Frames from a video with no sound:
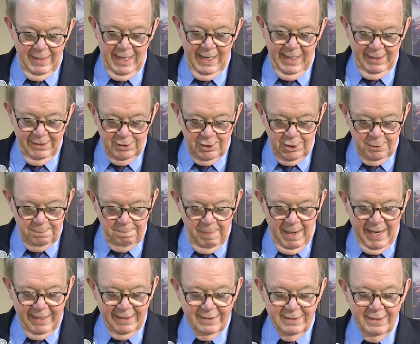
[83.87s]

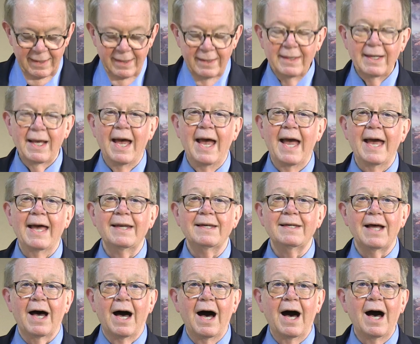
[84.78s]
expected
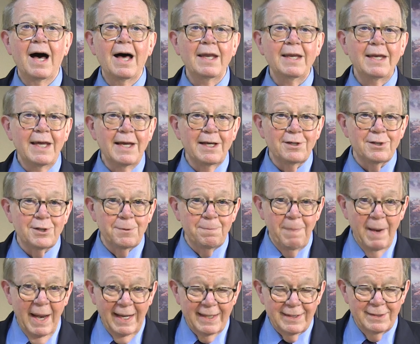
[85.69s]
and
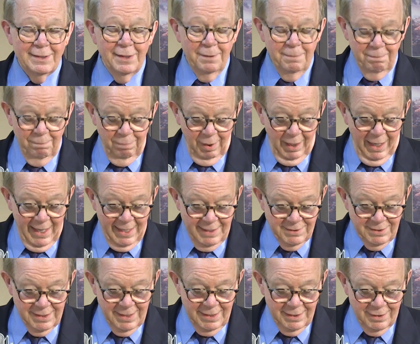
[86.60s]
unexpected
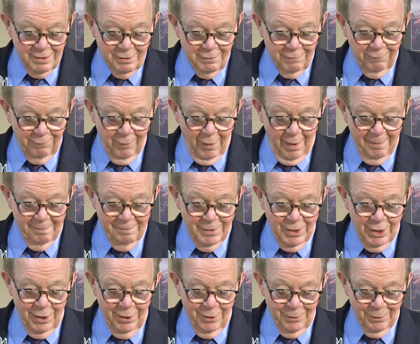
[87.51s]
blessings
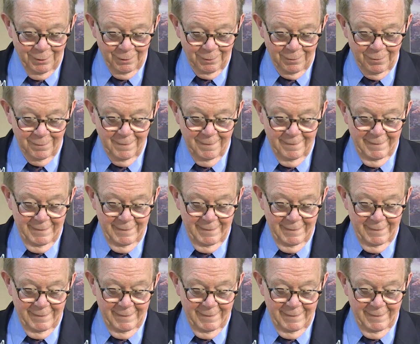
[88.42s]
from you